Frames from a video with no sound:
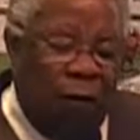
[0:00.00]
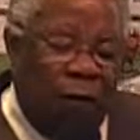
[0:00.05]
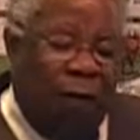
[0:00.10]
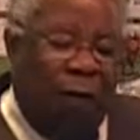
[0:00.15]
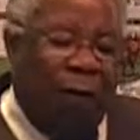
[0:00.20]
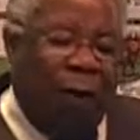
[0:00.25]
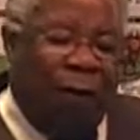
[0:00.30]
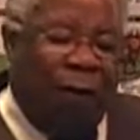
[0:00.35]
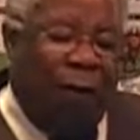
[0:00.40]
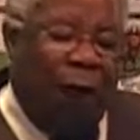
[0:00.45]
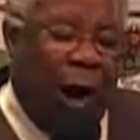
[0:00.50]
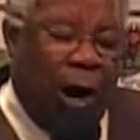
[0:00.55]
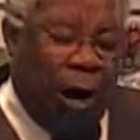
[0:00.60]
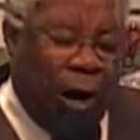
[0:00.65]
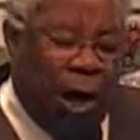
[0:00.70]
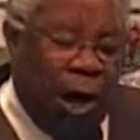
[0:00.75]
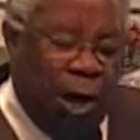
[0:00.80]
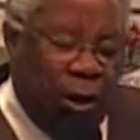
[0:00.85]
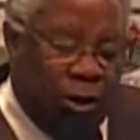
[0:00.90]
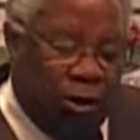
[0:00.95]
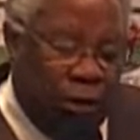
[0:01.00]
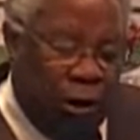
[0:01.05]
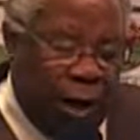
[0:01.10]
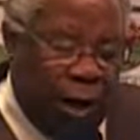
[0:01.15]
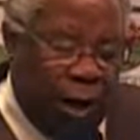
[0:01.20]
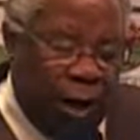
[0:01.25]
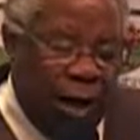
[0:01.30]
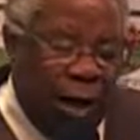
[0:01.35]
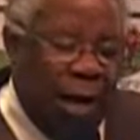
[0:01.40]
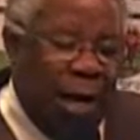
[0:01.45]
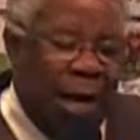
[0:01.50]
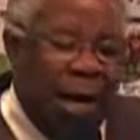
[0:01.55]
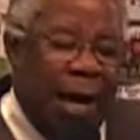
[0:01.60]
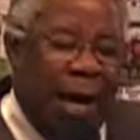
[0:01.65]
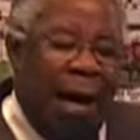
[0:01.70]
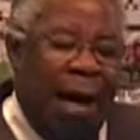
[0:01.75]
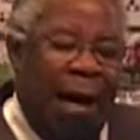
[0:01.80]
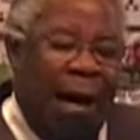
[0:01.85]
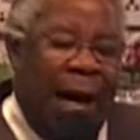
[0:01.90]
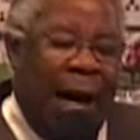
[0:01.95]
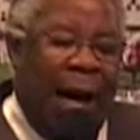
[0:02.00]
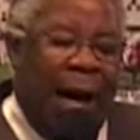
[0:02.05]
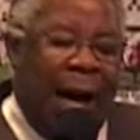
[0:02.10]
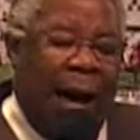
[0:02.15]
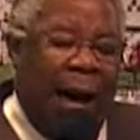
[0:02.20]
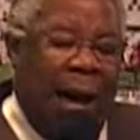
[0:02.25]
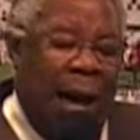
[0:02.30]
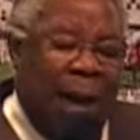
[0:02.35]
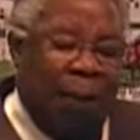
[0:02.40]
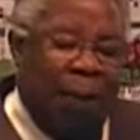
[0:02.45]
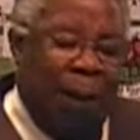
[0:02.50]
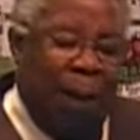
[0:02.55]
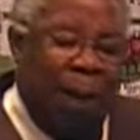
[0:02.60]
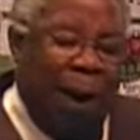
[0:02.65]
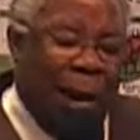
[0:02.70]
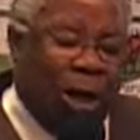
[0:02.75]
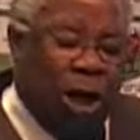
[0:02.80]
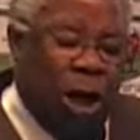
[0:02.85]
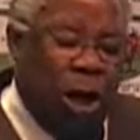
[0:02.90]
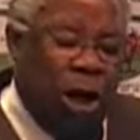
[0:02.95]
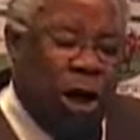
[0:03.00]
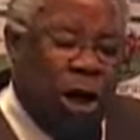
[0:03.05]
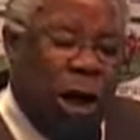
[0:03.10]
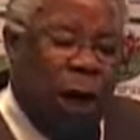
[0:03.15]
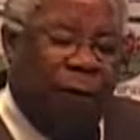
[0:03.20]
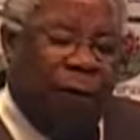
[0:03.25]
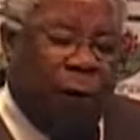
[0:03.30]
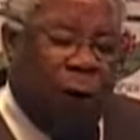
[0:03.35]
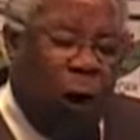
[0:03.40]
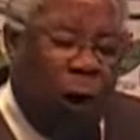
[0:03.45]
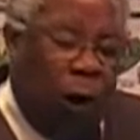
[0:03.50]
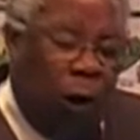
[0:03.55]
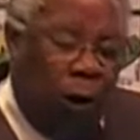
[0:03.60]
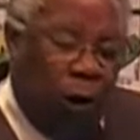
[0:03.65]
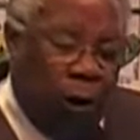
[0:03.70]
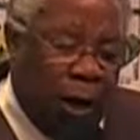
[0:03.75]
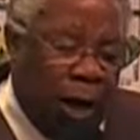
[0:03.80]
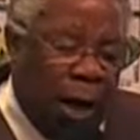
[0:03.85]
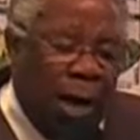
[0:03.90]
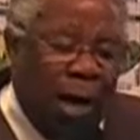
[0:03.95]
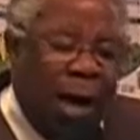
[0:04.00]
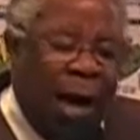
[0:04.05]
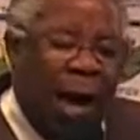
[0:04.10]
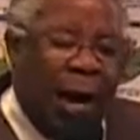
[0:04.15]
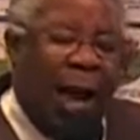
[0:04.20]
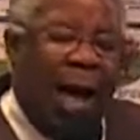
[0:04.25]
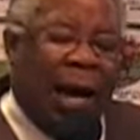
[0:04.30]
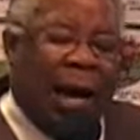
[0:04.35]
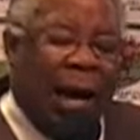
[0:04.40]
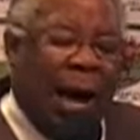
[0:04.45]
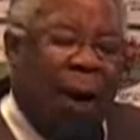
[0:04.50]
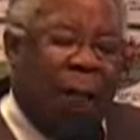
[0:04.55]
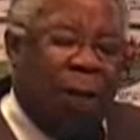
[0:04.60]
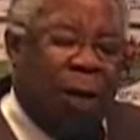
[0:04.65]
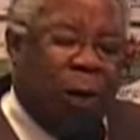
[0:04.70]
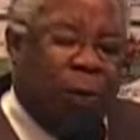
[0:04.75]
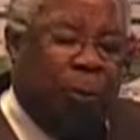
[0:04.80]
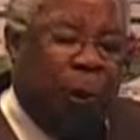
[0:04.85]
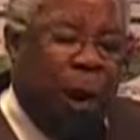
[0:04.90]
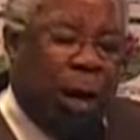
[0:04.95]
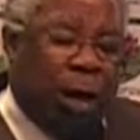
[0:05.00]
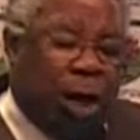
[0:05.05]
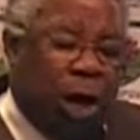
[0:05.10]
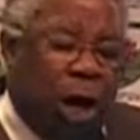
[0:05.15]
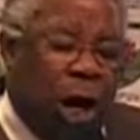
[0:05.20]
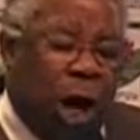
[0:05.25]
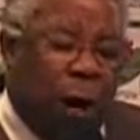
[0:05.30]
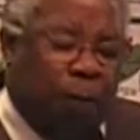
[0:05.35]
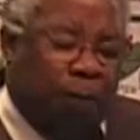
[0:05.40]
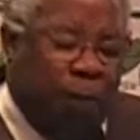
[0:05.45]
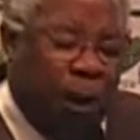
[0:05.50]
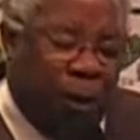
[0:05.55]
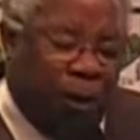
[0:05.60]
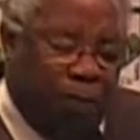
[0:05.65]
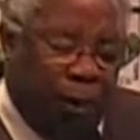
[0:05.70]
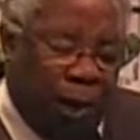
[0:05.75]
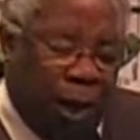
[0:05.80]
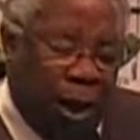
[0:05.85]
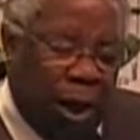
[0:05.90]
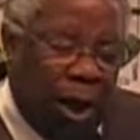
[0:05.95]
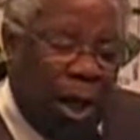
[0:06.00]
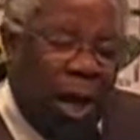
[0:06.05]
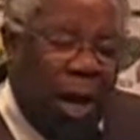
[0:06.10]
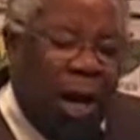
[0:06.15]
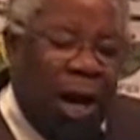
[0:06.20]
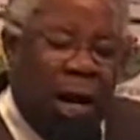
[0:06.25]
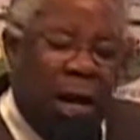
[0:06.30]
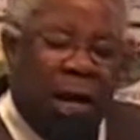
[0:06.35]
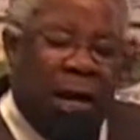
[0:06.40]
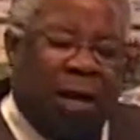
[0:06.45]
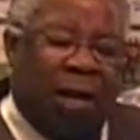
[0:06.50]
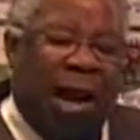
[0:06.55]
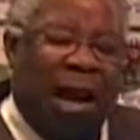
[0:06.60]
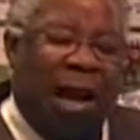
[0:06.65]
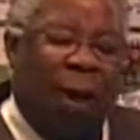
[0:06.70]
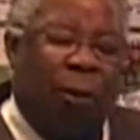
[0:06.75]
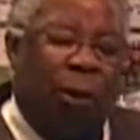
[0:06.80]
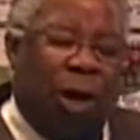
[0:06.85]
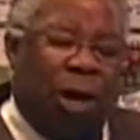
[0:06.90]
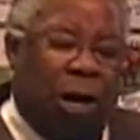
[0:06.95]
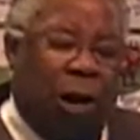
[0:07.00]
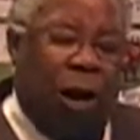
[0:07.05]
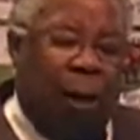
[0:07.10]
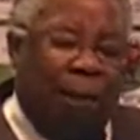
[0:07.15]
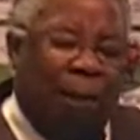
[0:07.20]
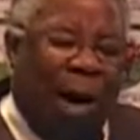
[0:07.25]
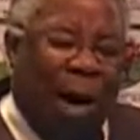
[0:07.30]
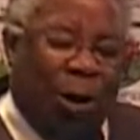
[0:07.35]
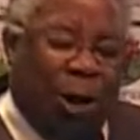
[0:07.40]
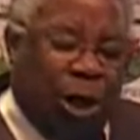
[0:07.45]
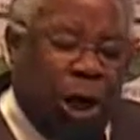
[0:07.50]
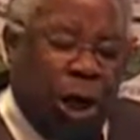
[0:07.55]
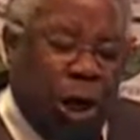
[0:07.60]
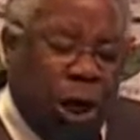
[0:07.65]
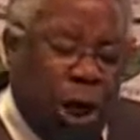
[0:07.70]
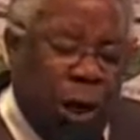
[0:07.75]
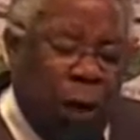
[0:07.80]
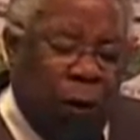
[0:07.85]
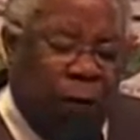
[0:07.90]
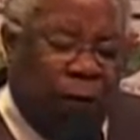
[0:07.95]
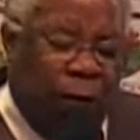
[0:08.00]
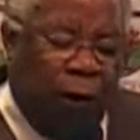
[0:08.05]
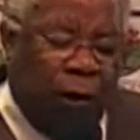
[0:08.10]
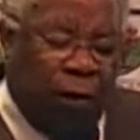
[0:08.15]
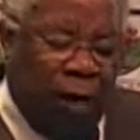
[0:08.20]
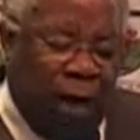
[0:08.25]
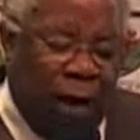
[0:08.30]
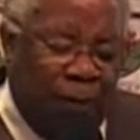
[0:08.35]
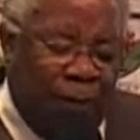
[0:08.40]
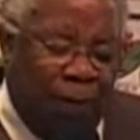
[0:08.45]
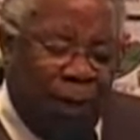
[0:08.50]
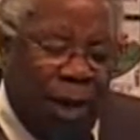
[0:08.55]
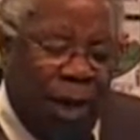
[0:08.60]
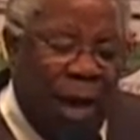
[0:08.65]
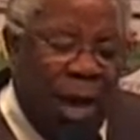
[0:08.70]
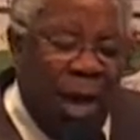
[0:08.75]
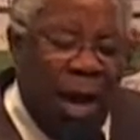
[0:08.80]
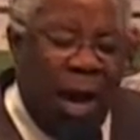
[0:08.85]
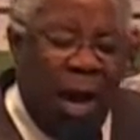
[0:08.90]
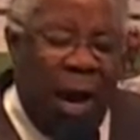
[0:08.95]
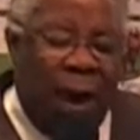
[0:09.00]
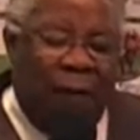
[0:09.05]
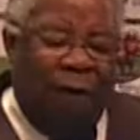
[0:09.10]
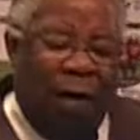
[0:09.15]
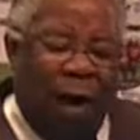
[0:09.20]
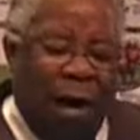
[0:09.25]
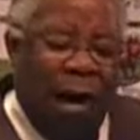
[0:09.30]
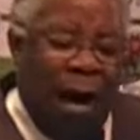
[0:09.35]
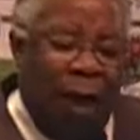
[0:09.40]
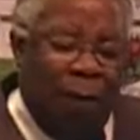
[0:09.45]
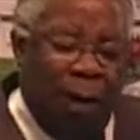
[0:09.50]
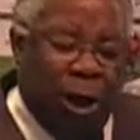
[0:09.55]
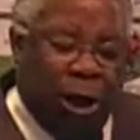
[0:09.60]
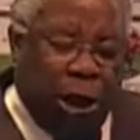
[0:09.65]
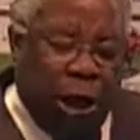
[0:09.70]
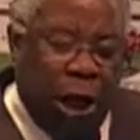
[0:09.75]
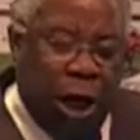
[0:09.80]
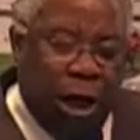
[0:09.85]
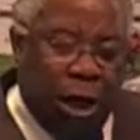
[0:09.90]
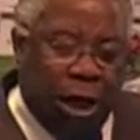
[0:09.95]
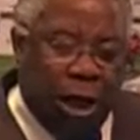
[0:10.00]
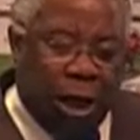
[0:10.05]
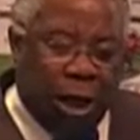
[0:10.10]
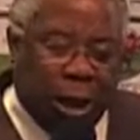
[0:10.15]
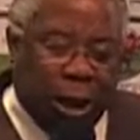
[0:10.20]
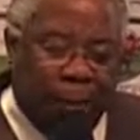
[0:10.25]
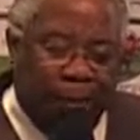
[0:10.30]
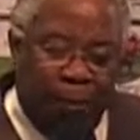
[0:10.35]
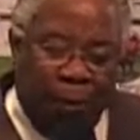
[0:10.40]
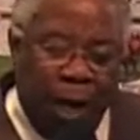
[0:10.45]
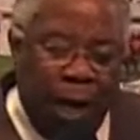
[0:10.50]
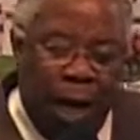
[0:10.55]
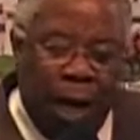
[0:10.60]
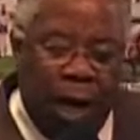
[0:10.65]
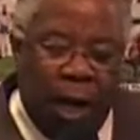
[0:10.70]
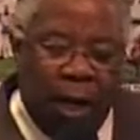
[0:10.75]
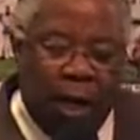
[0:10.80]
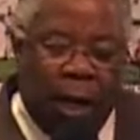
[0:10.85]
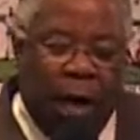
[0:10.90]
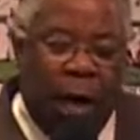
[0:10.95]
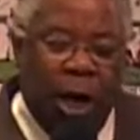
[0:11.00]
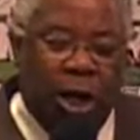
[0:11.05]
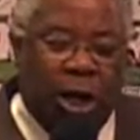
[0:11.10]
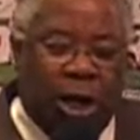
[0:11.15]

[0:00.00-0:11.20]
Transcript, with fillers: from a far country. I am a messenger of God. And I come to speak to your people, to tell them what you're about to do for them. In the name of Jesus. Can